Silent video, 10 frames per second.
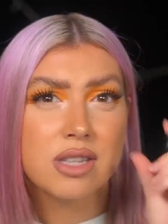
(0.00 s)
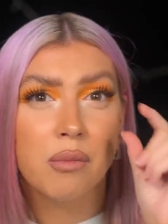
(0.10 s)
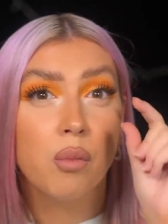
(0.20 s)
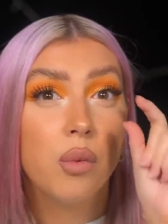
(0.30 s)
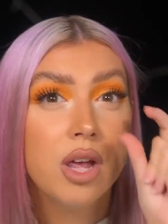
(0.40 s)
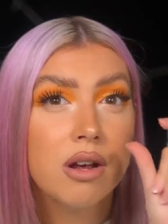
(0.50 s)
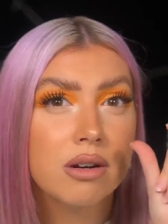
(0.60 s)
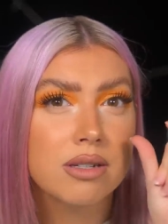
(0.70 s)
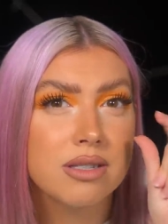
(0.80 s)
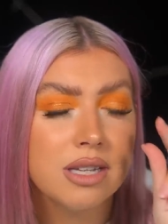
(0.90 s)
some
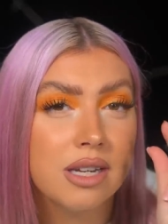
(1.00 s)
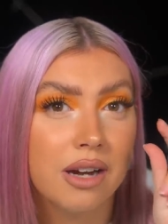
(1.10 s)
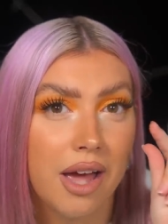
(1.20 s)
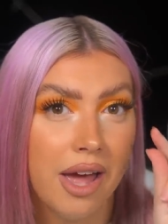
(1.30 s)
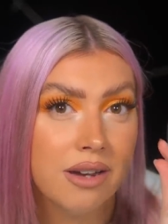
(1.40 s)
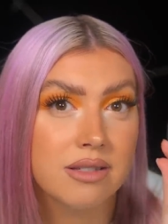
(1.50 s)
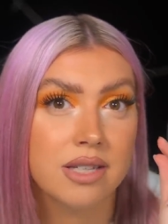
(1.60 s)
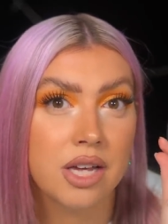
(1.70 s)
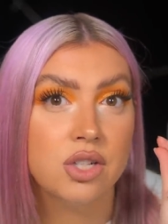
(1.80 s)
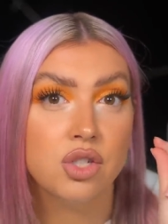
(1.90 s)
weird secret
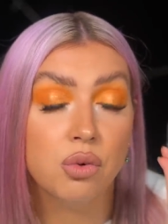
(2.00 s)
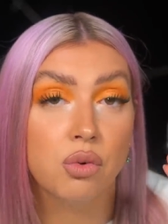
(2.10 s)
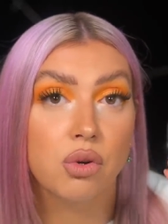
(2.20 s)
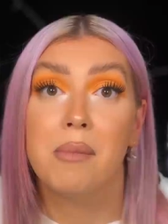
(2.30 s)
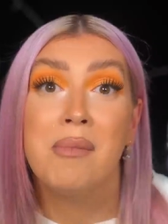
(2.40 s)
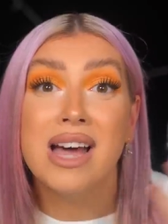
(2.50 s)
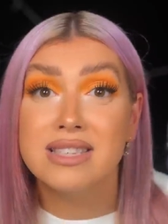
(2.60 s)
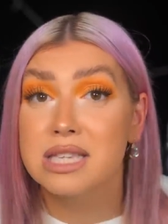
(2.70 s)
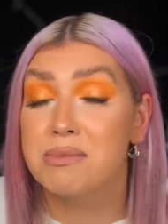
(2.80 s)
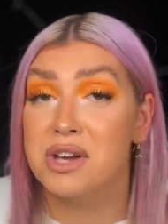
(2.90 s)
inside joke. My
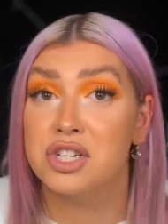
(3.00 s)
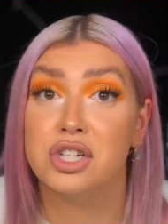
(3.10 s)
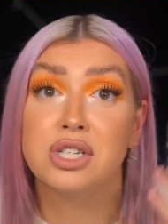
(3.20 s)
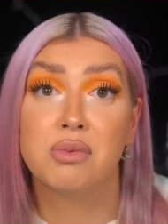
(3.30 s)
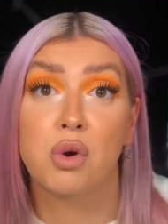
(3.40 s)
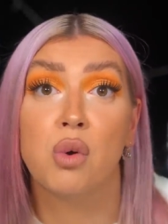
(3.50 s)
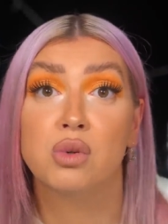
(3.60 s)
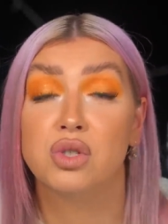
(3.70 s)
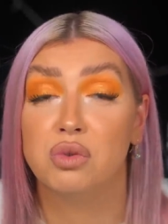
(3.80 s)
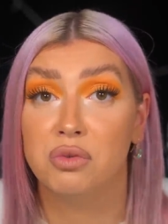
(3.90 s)
suspicions were
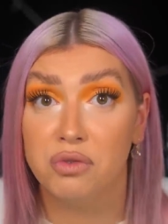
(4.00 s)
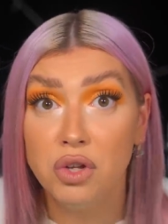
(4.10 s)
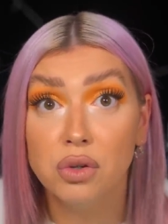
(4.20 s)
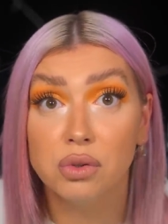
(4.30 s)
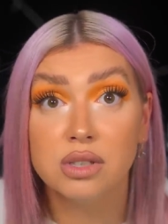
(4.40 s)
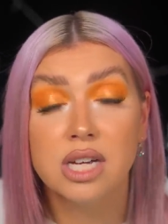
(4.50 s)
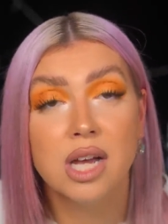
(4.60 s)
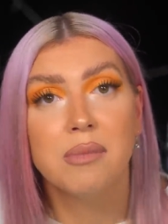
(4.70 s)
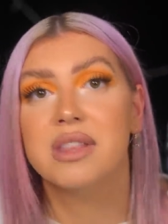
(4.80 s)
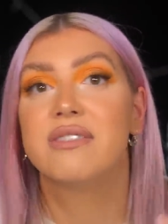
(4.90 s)
also fueled
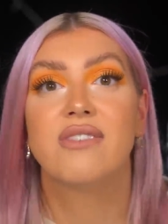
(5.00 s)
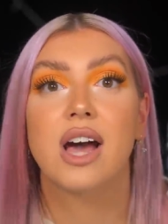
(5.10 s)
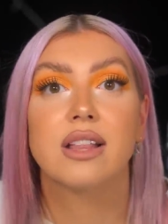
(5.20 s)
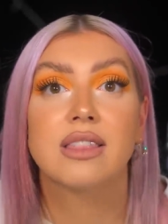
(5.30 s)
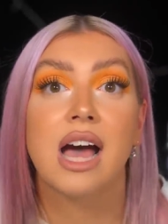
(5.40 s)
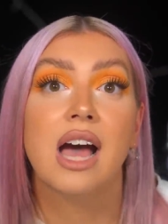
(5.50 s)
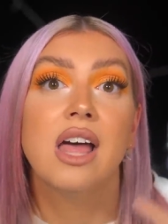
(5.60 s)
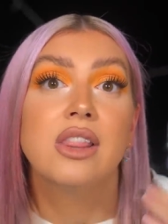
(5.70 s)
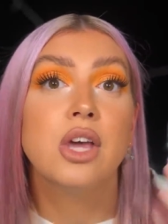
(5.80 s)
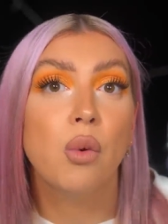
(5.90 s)
by the fact that
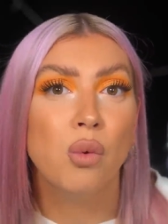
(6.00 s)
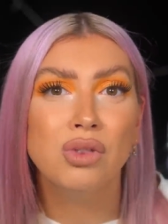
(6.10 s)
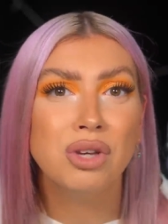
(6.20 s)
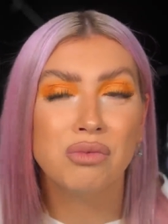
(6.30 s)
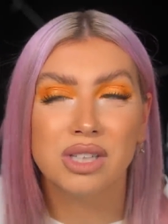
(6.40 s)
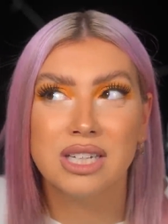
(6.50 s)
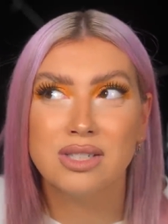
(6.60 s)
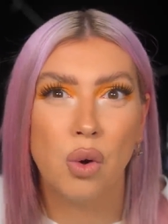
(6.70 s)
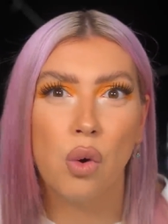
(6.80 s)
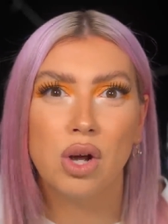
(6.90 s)
they only really
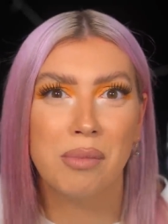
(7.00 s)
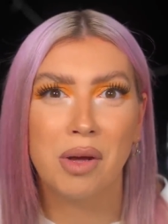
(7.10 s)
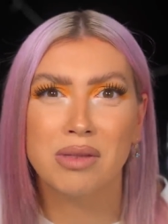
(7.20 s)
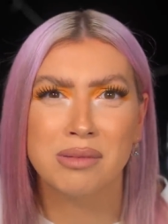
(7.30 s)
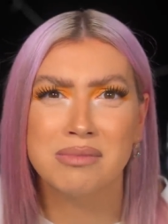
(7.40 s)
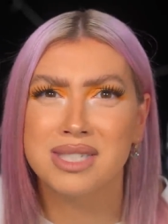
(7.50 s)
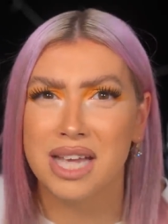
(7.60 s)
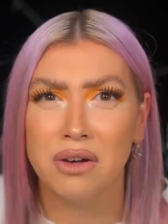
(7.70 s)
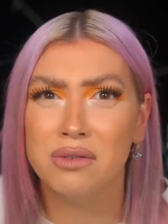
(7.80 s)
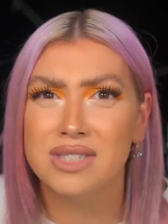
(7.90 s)
talk about
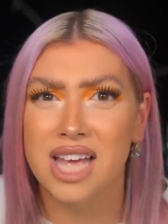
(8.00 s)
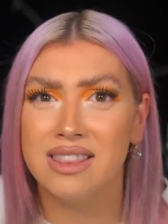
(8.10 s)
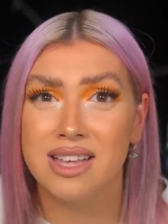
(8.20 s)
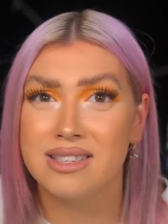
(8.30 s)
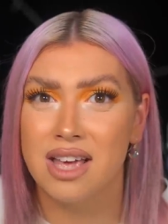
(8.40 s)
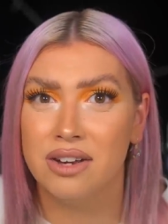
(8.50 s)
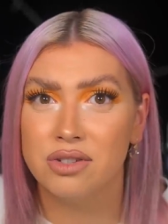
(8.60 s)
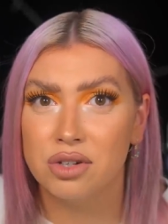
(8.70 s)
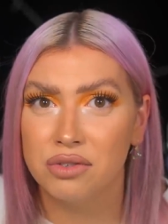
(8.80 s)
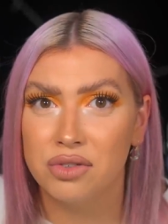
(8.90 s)
themselves in this
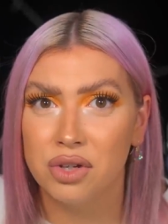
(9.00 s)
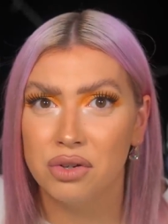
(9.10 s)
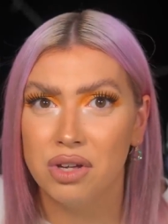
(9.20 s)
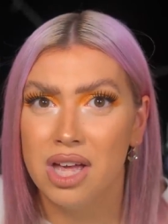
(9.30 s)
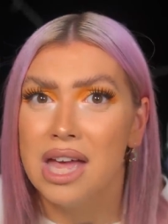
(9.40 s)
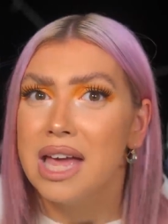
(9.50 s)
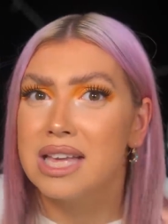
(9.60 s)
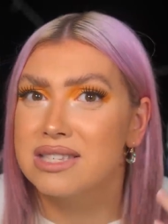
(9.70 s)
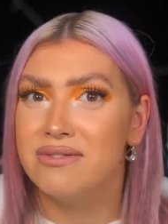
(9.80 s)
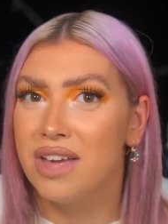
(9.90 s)
interview.
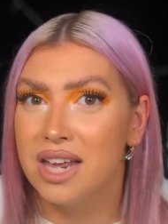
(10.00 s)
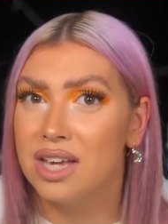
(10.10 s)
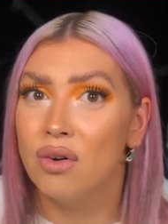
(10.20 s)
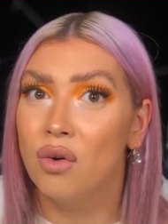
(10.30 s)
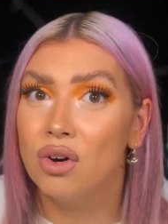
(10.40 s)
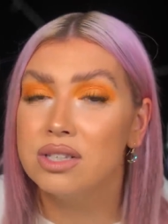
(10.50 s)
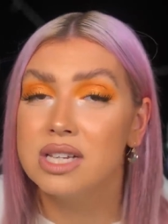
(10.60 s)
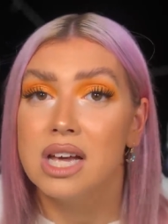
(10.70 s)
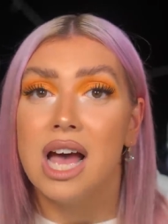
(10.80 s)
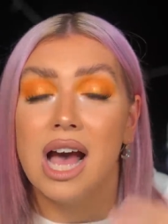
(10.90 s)
It's very odd.
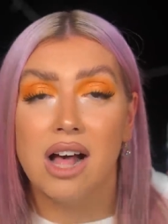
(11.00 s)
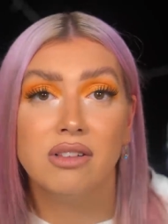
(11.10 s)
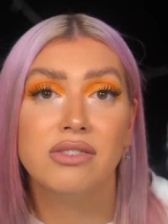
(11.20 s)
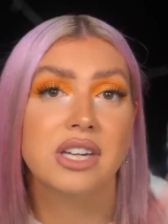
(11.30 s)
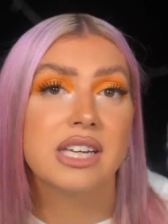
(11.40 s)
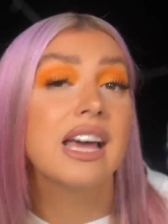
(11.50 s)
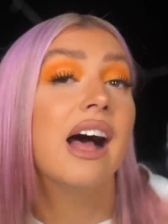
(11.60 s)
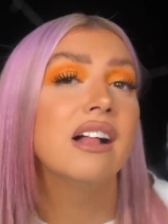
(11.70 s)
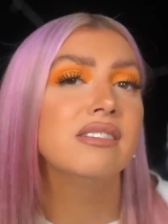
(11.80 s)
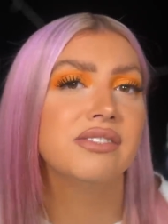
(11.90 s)
Alvin and
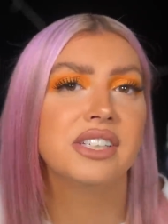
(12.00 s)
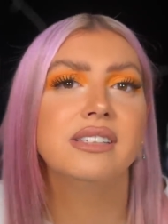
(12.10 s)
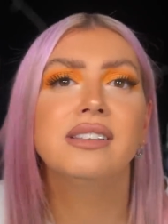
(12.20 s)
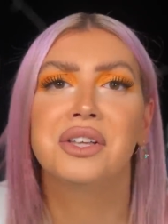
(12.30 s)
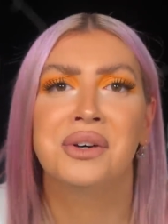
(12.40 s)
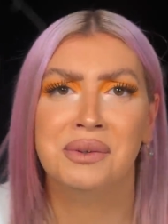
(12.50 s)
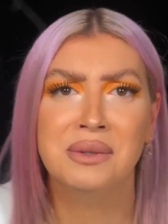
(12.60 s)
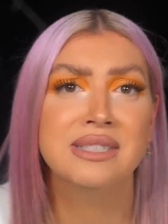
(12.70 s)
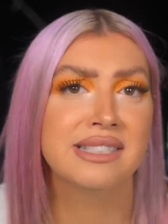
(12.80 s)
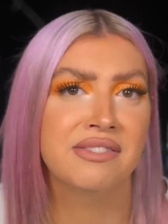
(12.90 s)
Calvin, the
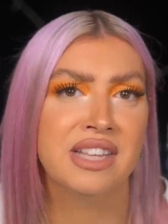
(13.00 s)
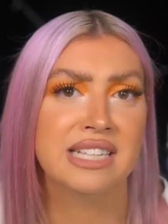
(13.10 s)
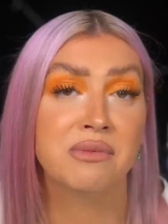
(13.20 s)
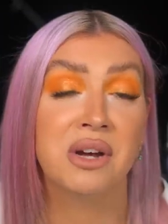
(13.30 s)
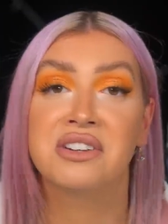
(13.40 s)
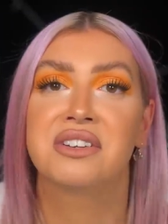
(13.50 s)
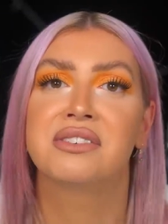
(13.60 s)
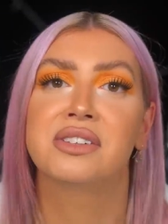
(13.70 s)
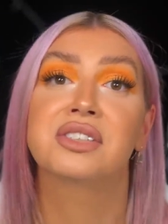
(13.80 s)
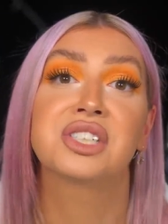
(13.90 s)
hosts of this
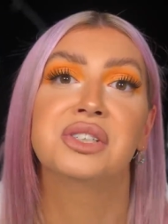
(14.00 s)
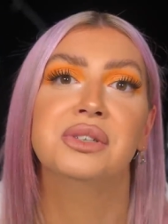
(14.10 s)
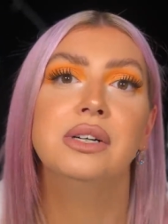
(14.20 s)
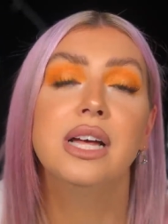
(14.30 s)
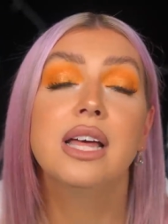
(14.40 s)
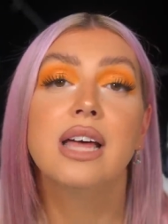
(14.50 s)
wonderful show,